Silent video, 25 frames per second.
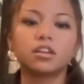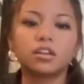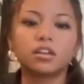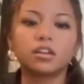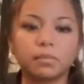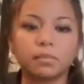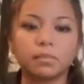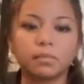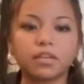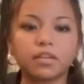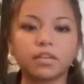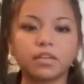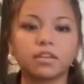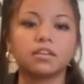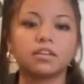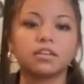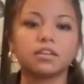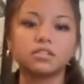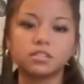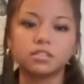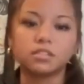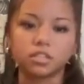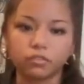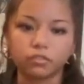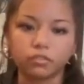coming
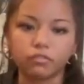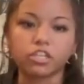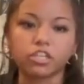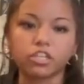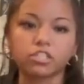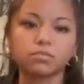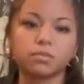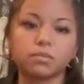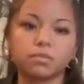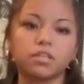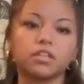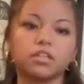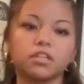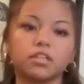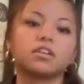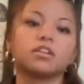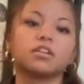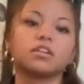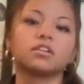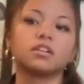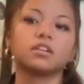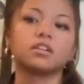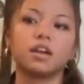into your freshman year,